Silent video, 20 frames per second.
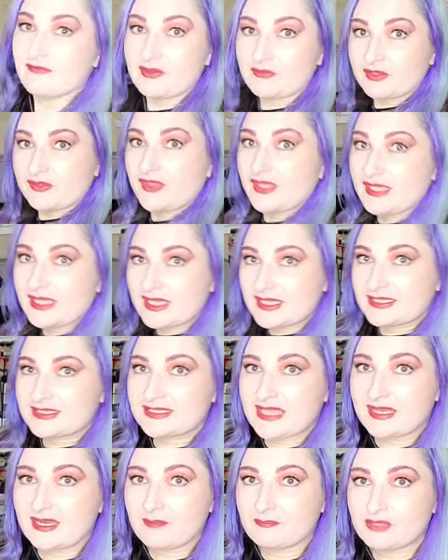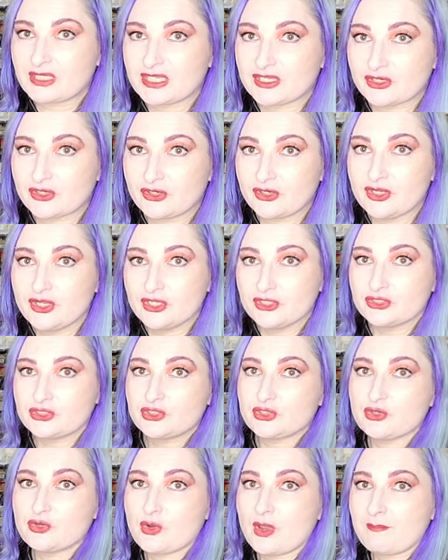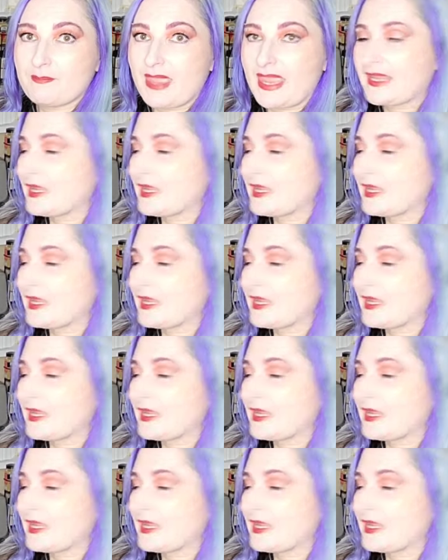have everything set up here to